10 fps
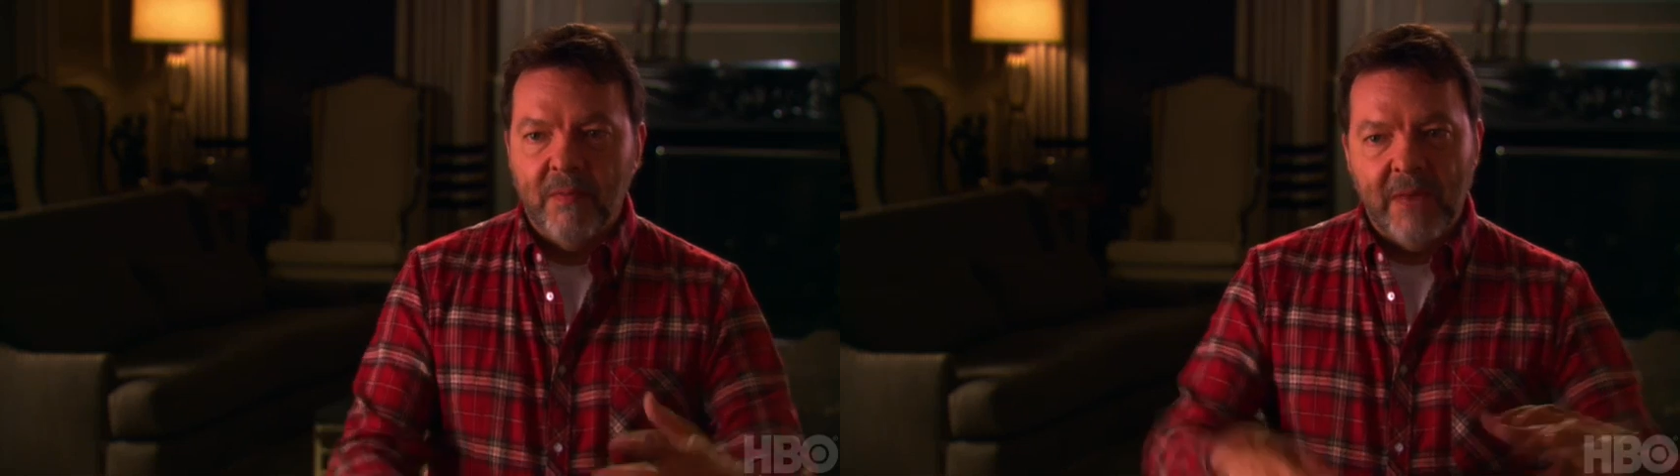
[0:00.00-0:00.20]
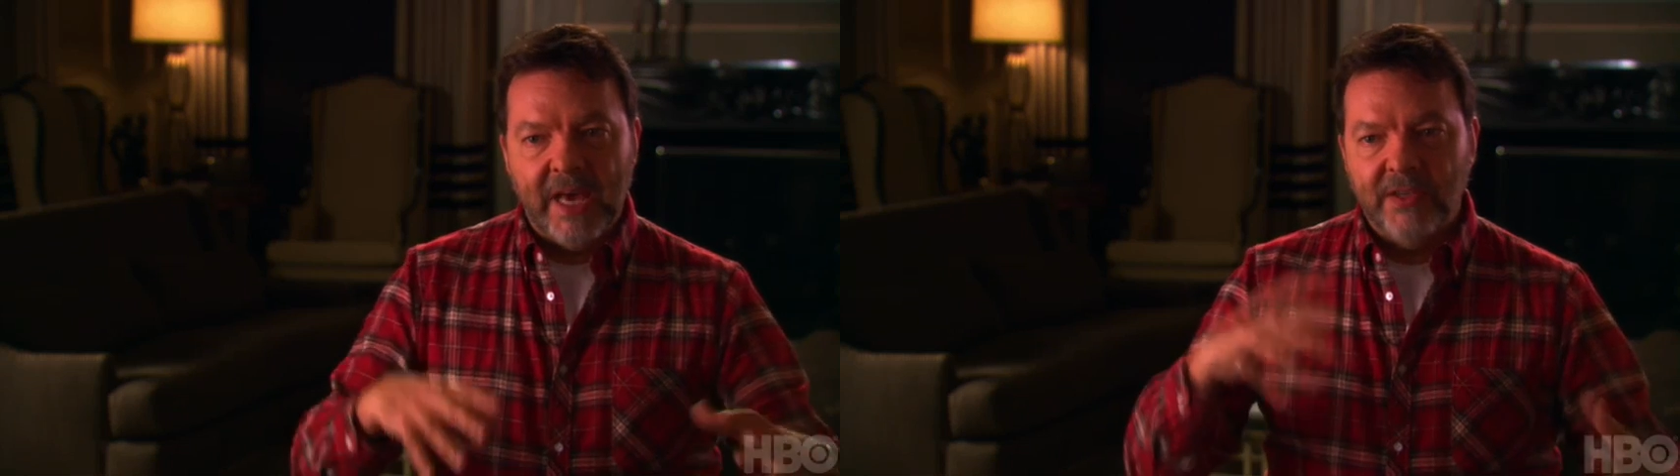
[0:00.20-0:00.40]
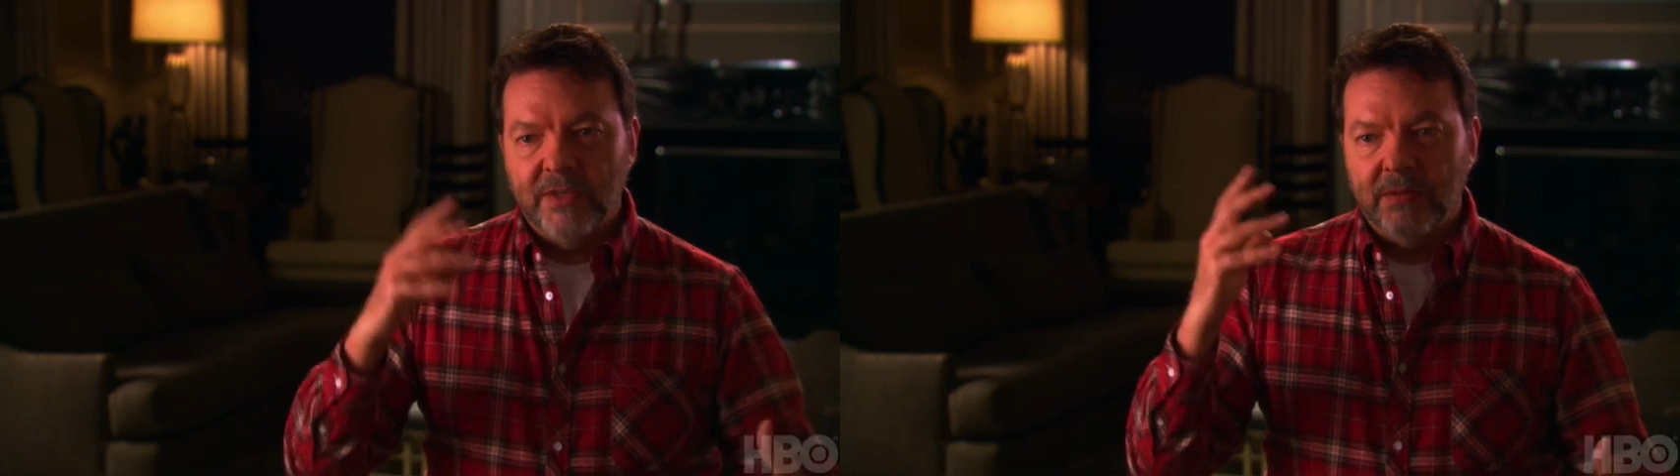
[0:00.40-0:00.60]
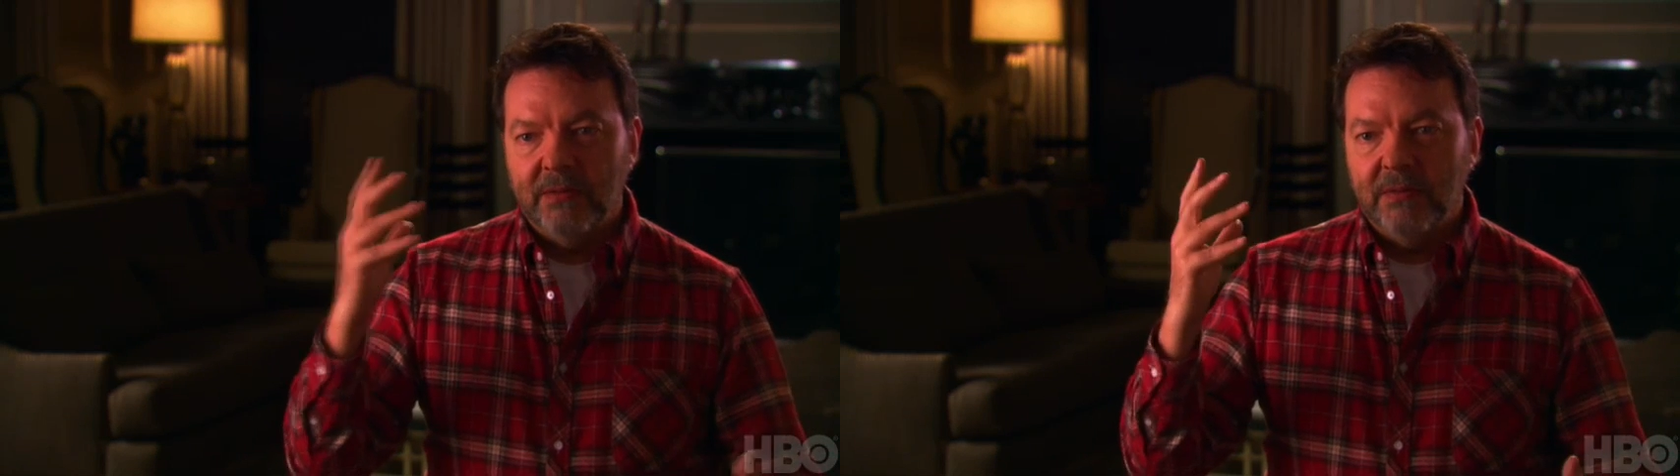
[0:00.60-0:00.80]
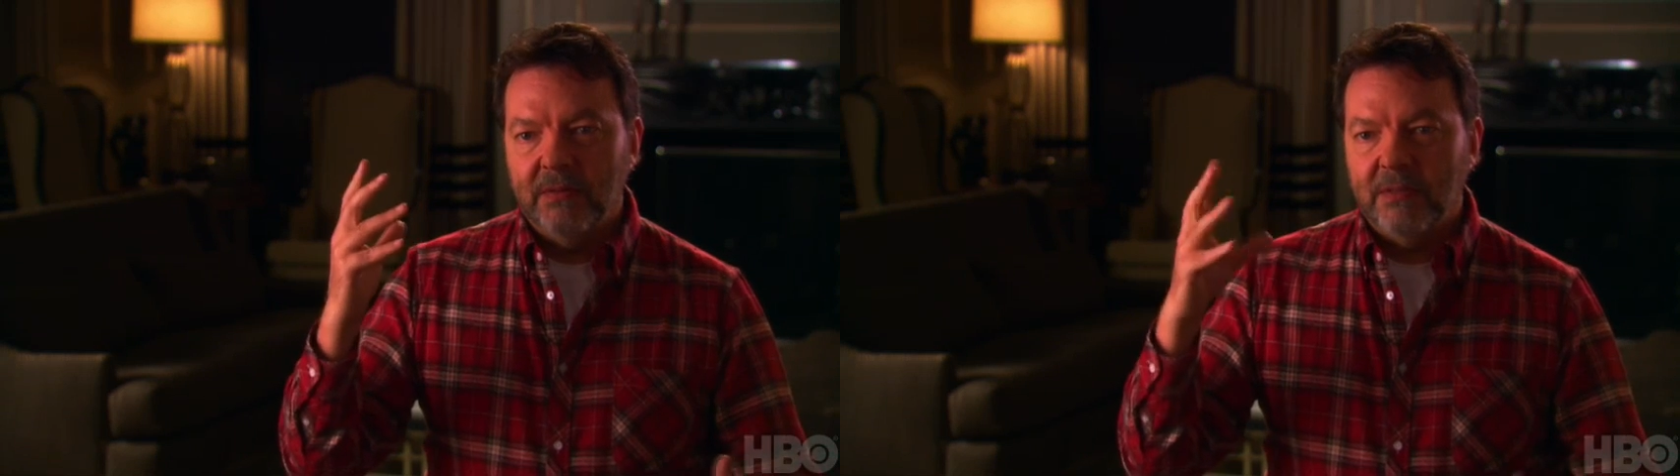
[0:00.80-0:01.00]

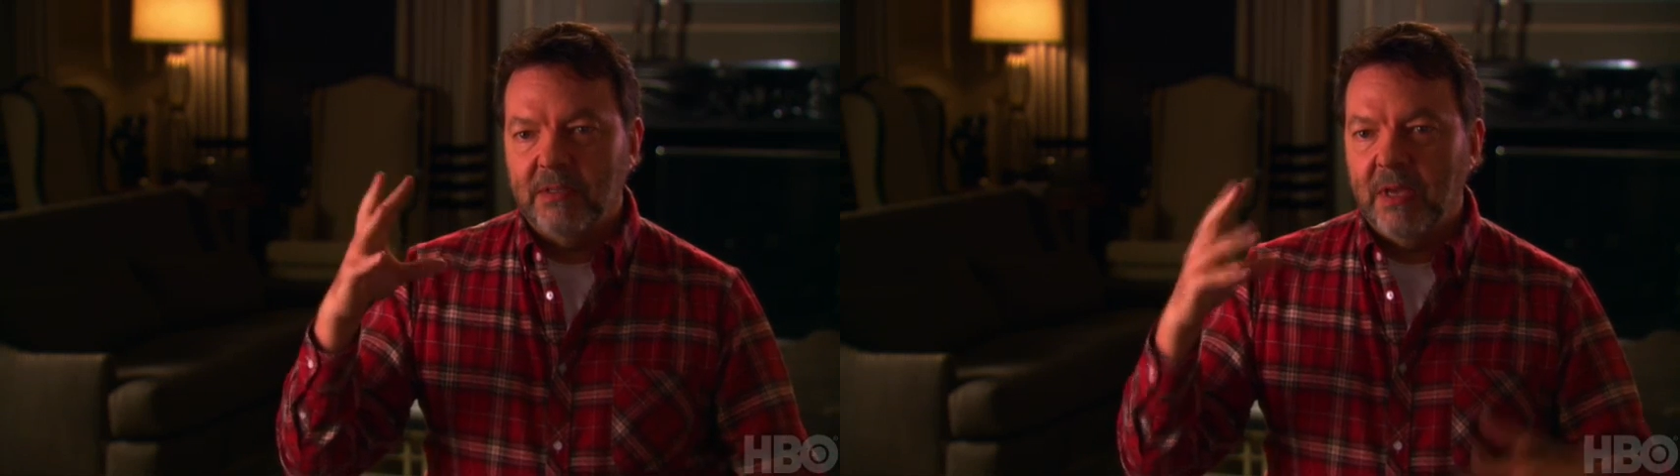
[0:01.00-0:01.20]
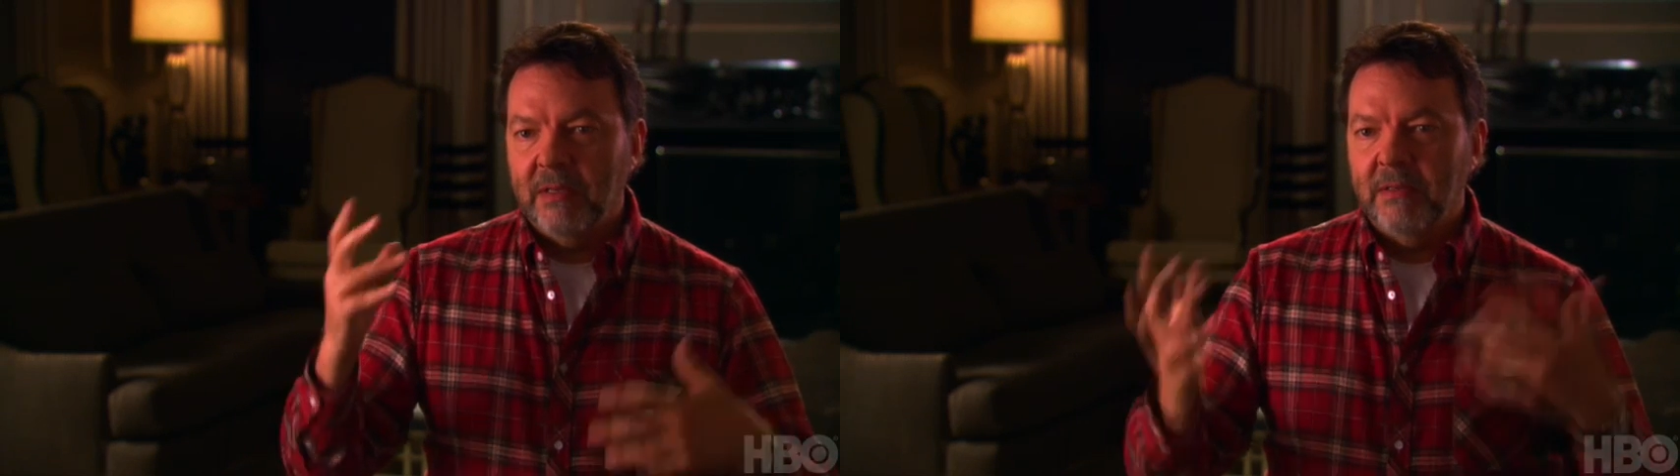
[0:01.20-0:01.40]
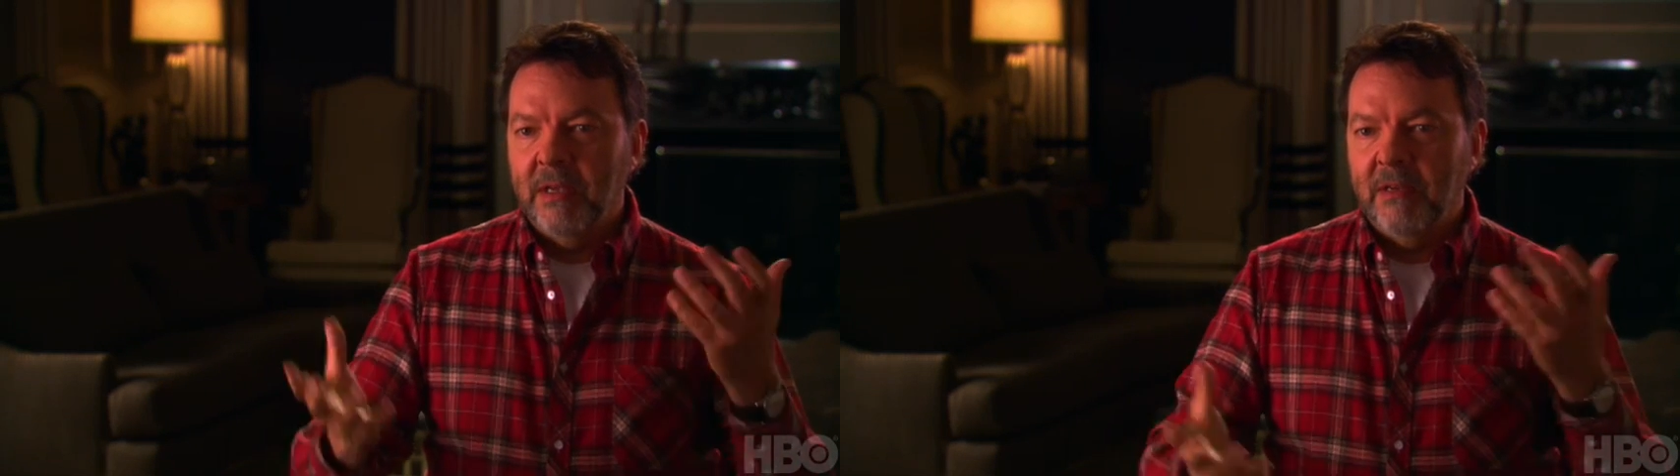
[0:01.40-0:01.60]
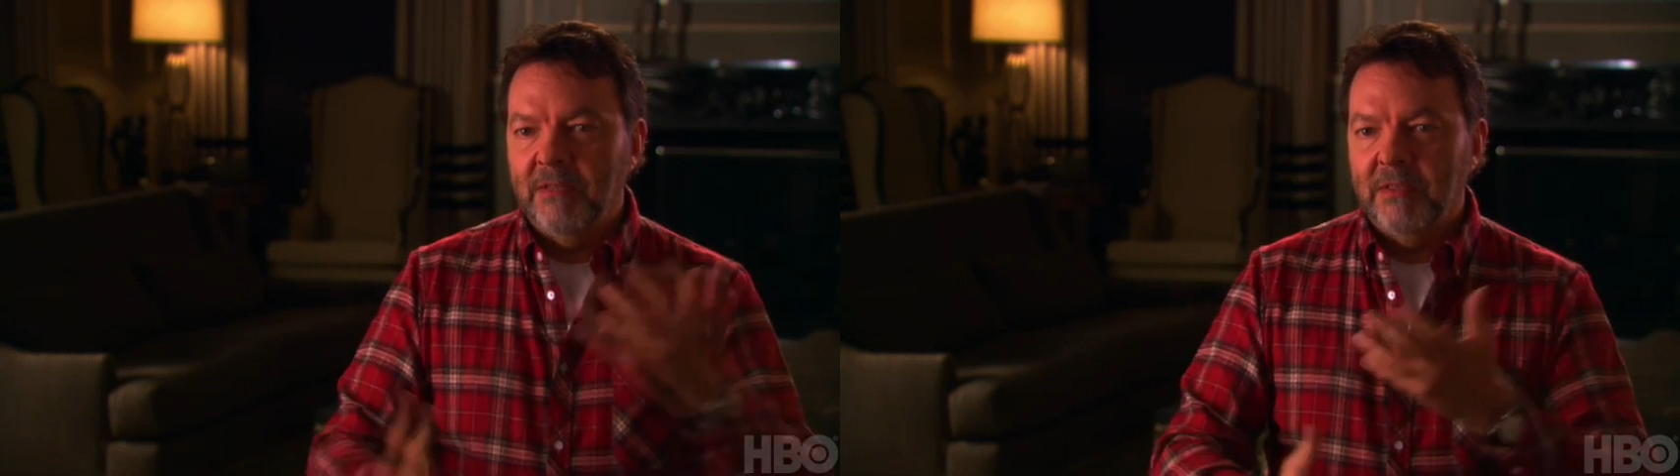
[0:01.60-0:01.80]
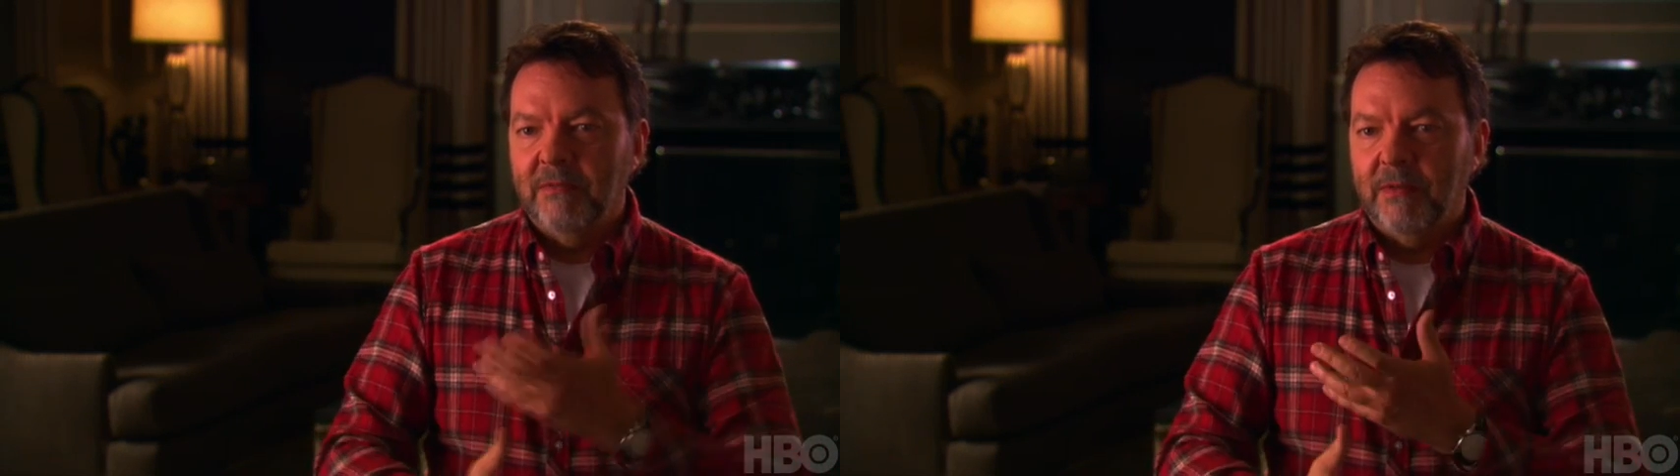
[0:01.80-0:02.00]
imagined Scandinavian